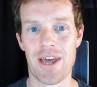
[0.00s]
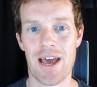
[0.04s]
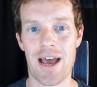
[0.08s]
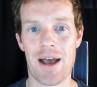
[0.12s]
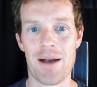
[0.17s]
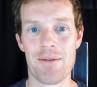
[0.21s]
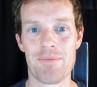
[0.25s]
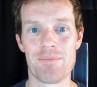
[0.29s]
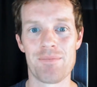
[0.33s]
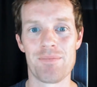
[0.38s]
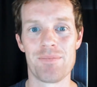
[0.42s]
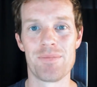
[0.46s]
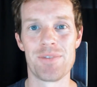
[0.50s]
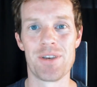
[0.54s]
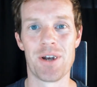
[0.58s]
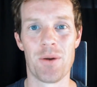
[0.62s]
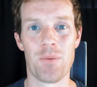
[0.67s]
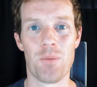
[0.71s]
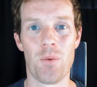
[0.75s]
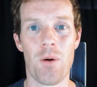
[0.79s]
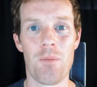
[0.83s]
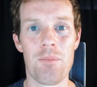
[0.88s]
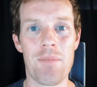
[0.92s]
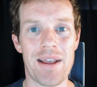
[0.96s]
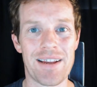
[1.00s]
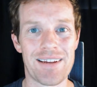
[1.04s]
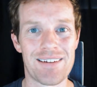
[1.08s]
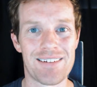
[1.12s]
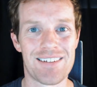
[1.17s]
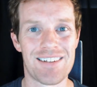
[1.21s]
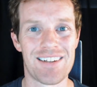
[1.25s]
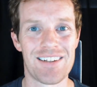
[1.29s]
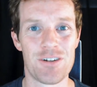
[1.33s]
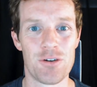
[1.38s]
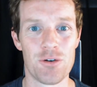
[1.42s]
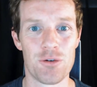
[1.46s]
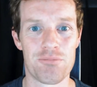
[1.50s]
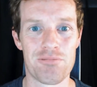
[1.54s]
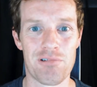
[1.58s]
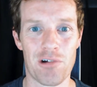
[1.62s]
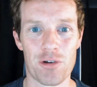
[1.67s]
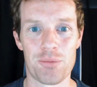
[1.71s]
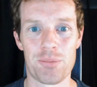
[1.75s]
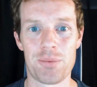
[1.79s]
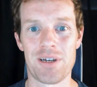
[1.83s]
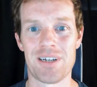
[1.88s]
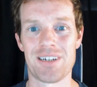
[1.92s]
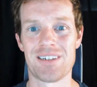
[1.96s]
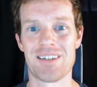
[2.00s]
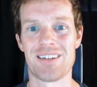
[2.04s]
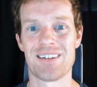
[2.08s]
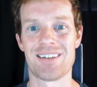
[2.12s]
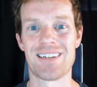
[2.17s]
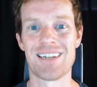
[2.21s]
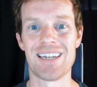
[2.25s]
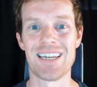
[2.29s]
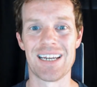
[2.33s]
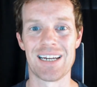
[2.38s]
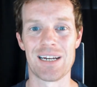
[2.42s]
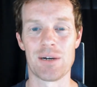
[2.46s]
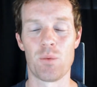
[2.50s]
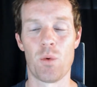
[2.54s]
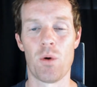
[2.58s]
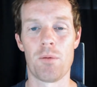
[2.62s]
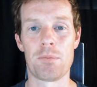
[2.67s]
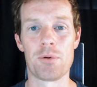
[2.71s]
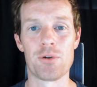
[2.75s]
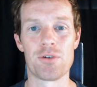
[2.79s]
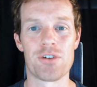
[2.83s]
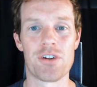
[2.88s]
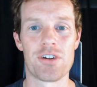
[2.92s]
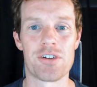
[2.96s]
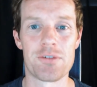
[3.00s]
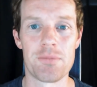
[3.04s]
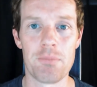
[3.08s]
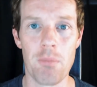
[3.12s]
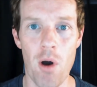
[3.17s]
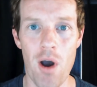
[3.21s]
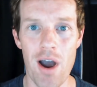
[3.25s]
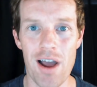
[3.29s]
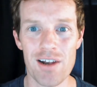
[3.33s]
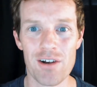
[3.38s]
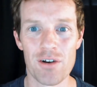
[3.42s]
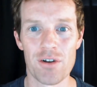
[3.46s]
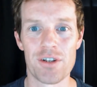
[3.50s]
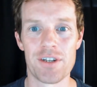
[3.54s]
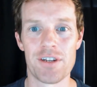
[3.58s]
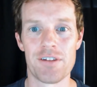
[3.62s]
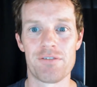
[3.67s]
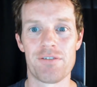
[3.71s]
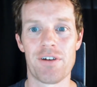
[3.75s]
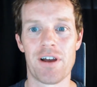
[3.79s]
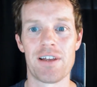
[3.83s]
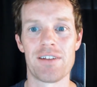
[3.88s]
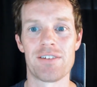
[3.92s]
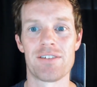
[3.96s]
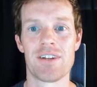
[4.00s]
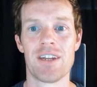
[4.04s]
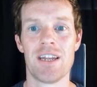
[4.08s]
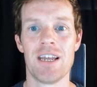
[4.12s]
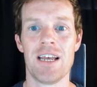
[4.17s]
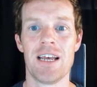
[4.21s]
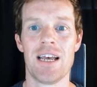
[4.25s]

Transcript: What makes your prospect tick? What puts a smile on their face?